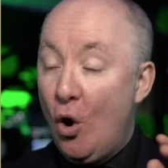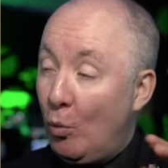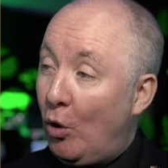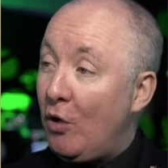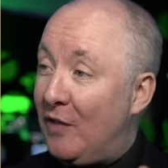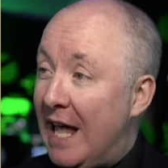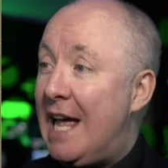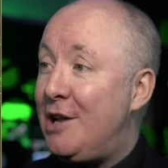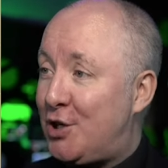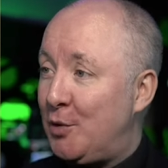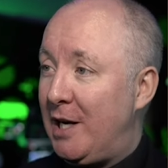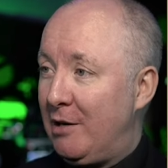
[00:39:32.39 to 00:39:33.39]
What they're
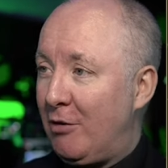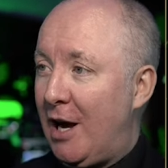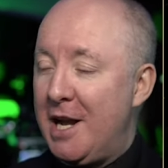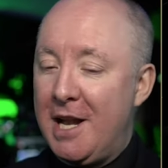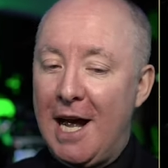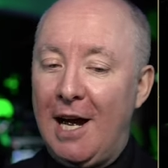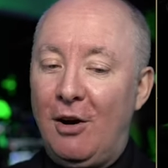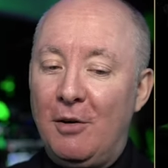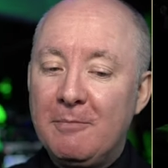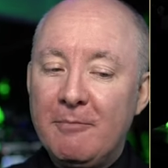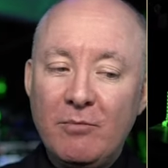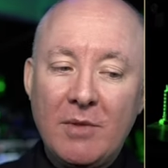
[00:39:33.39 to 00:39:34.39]
doing right
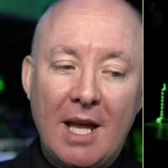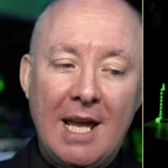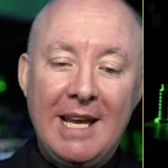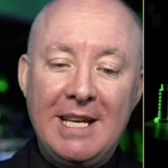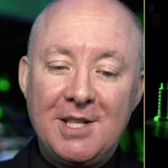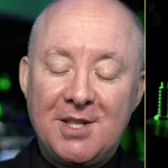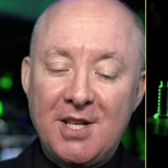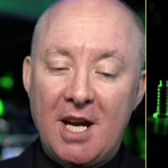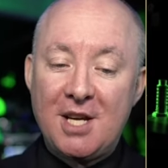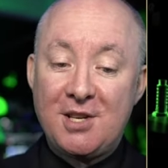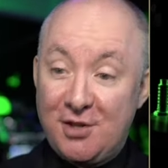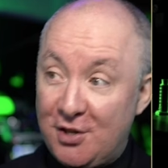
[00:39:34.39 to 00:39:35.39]
now is
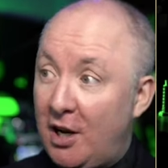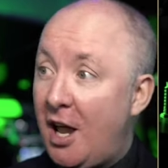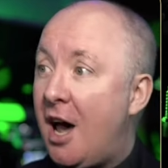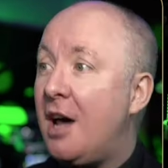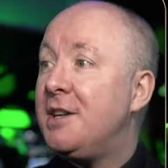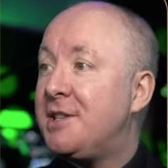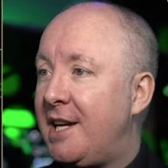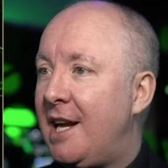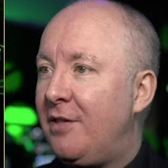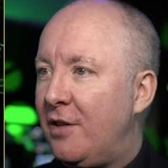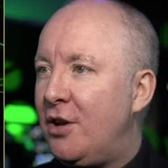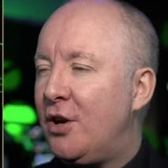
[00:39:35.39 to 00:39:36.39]

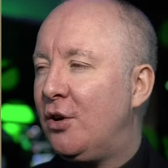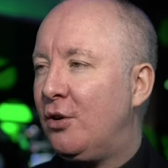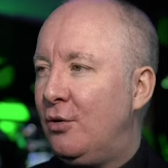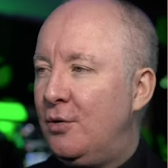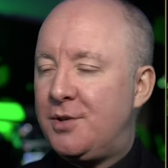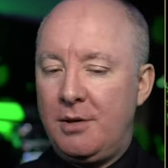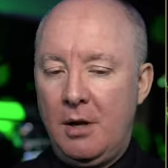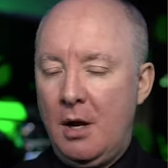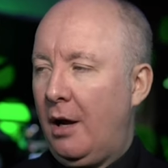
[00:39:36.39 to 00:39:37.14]
slanting the news.